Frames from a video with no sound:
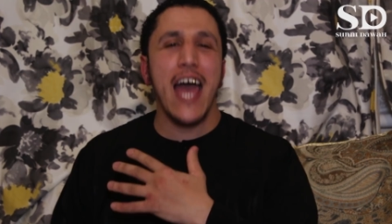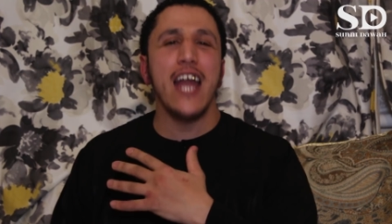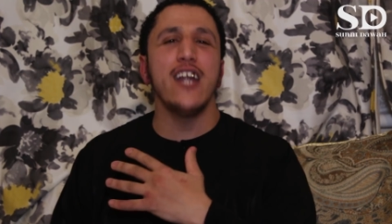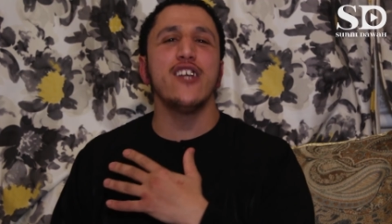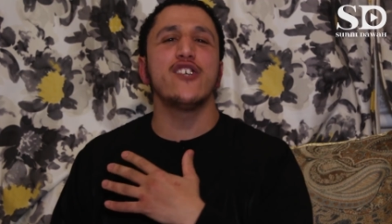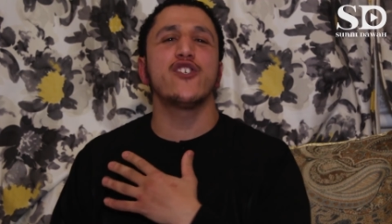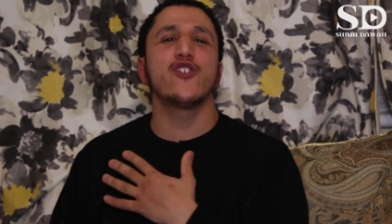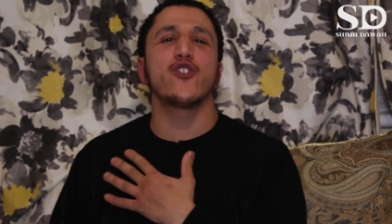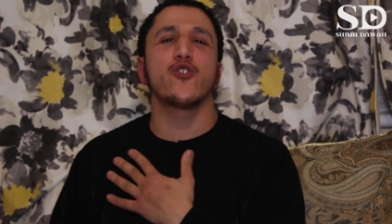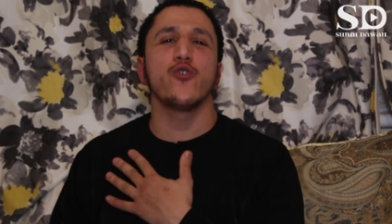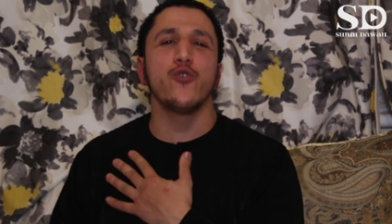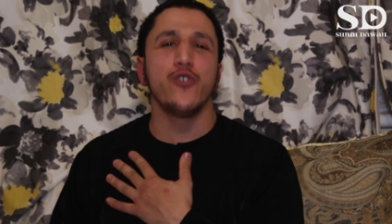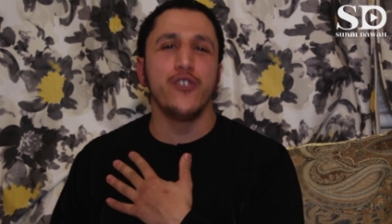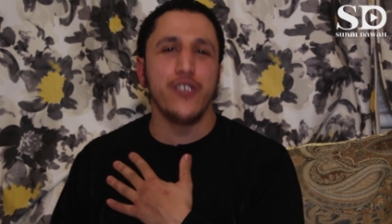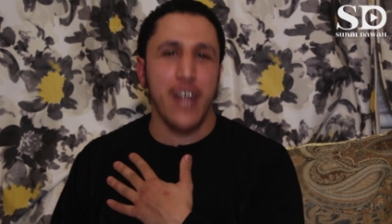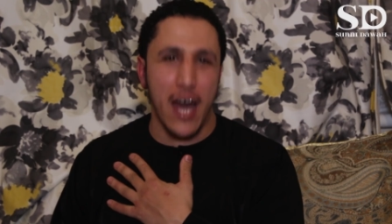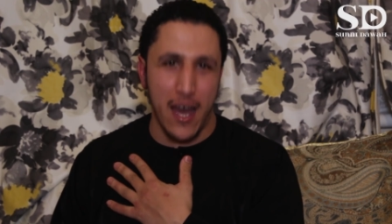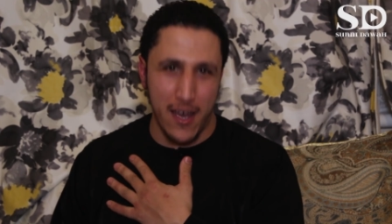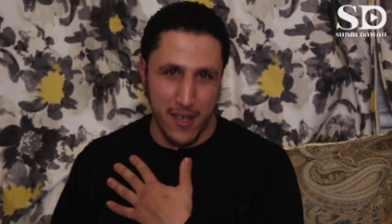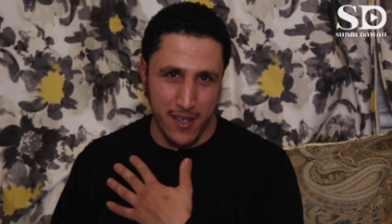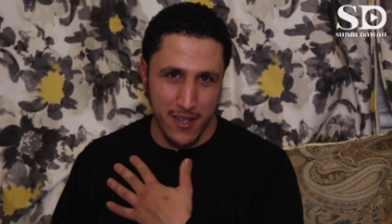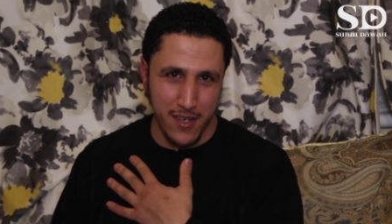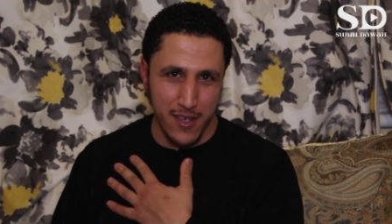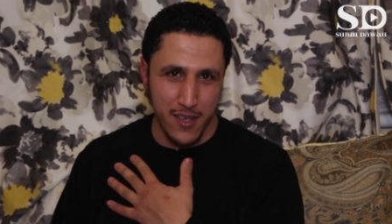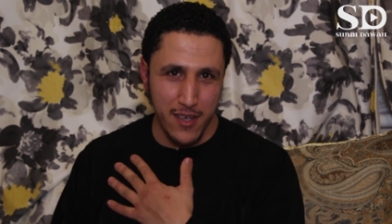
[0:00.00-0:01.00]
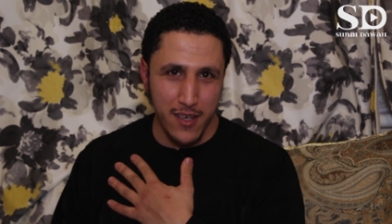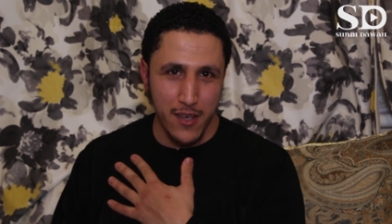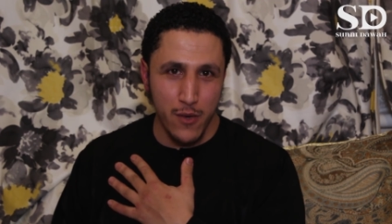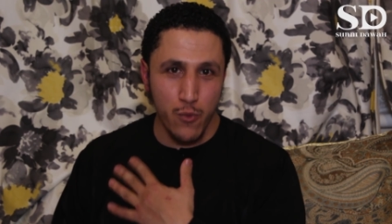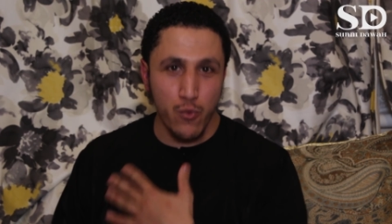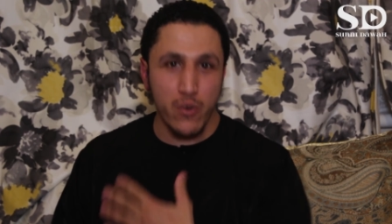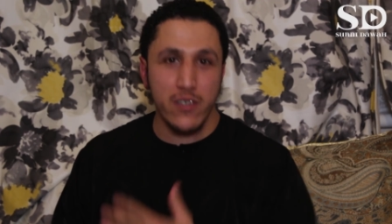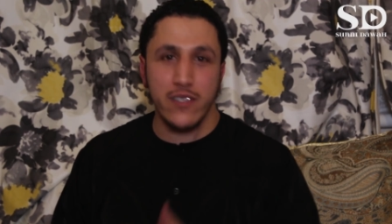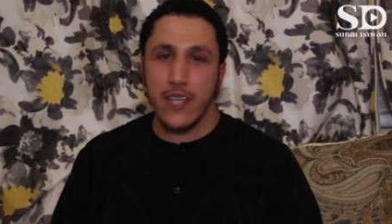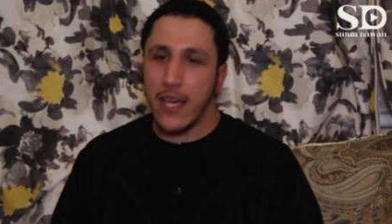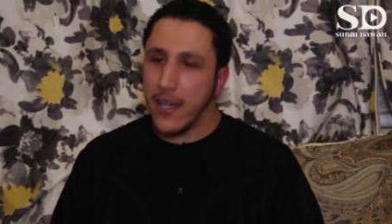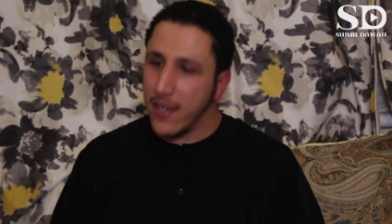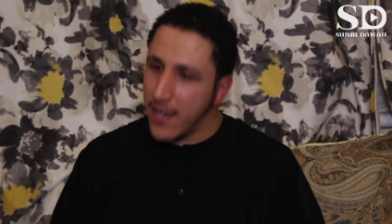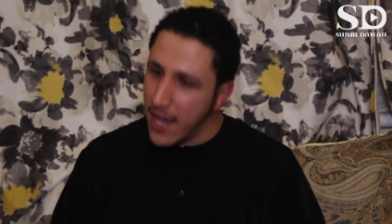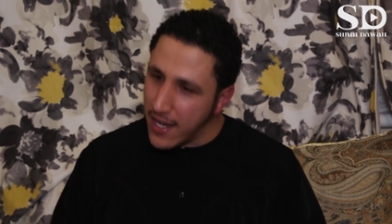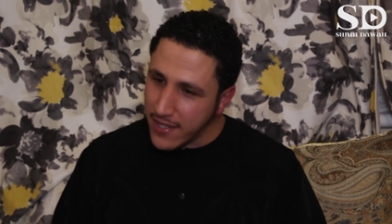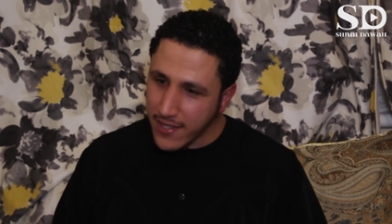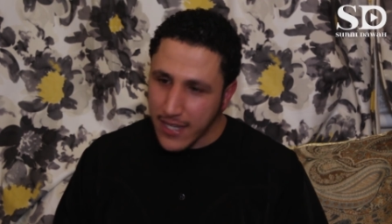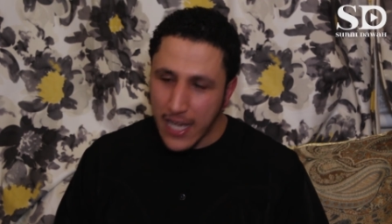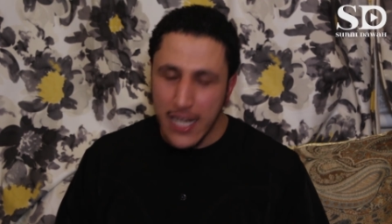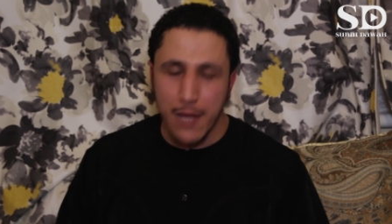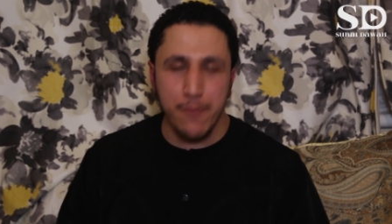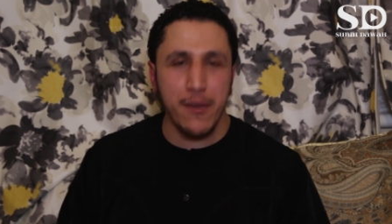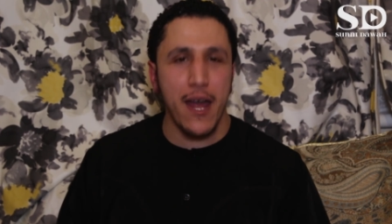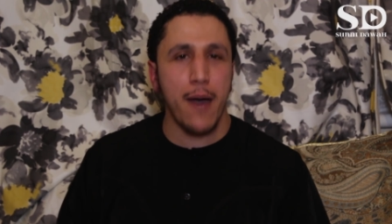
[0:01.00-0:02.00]
Ahl-Sunnah. We say
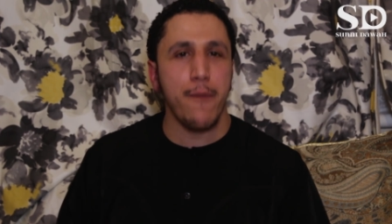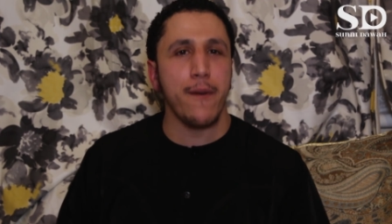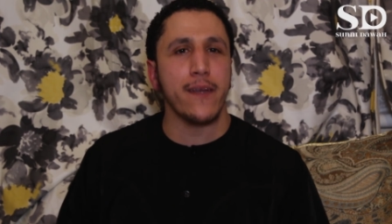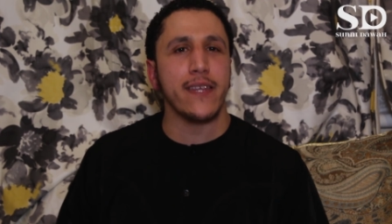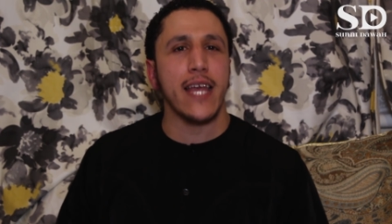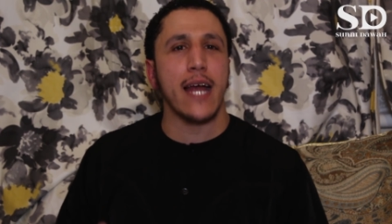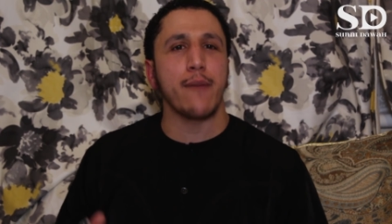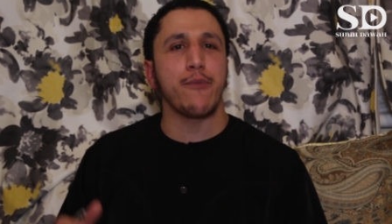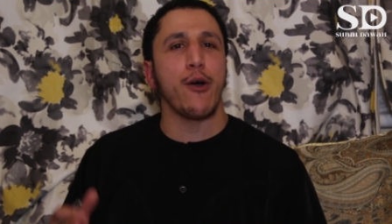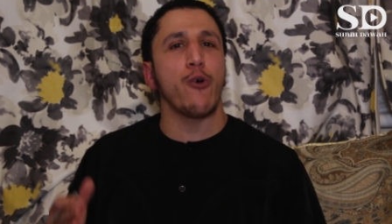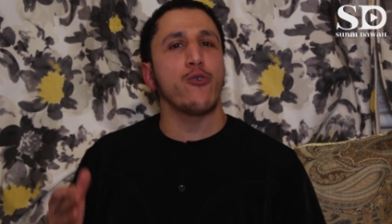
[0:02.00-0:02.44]
yes, Ali bin Abi Talib,